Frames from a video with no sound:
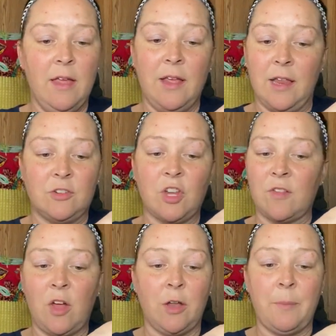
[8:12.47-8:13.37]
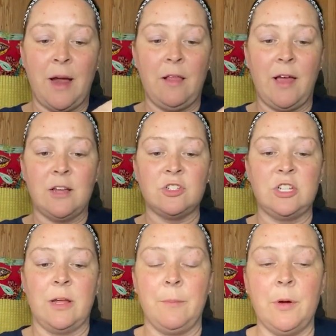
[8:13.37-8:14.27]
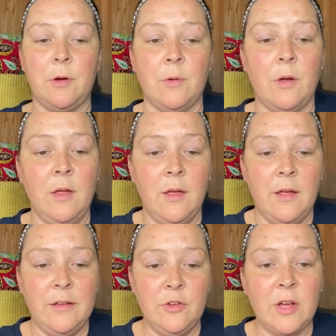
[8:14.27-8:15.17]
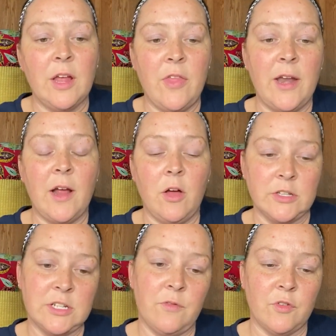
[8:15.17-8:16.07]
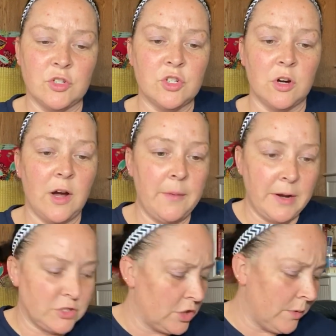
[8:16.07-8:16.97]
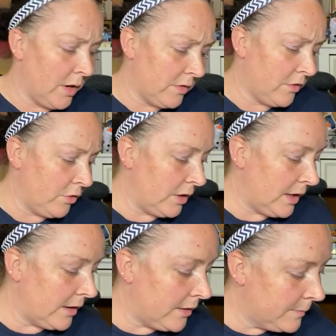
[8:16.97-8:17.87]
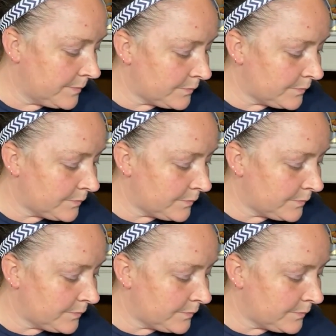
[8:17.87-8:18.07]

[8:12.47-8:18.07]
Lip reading: It's just called Biolage Shampoo. You can get that at Ulta for sure. I'm not sure where else you could get it.